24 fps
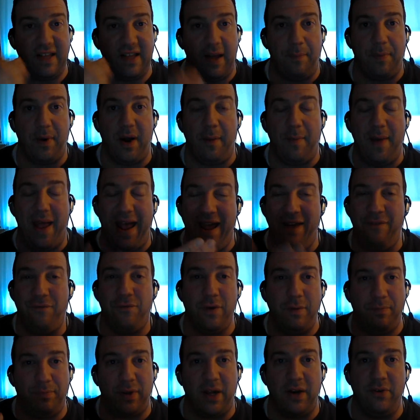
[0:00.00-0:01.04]
to step it up.
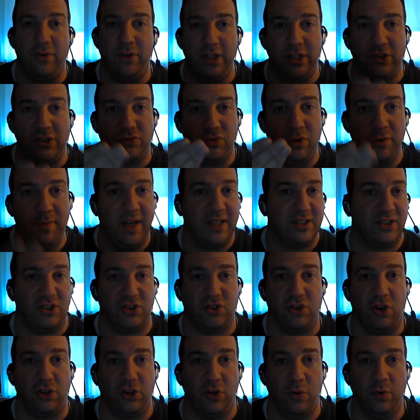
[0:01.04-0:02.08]
Every player in this room has
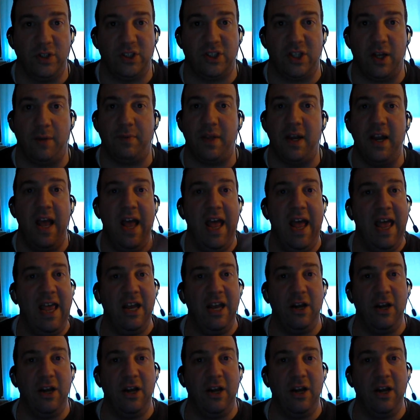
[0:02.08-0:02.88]
to start doing something.